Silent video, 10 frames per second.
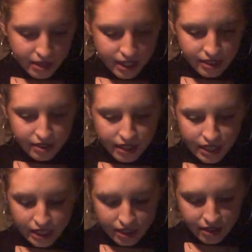That's all
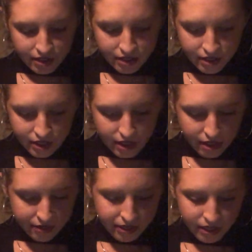right.
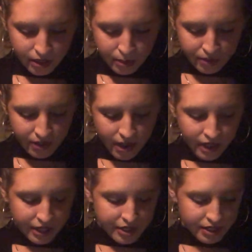I feel like you'll be
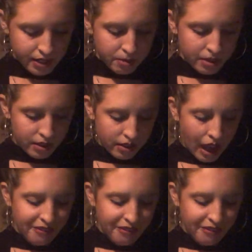fine. It's just going to be a little...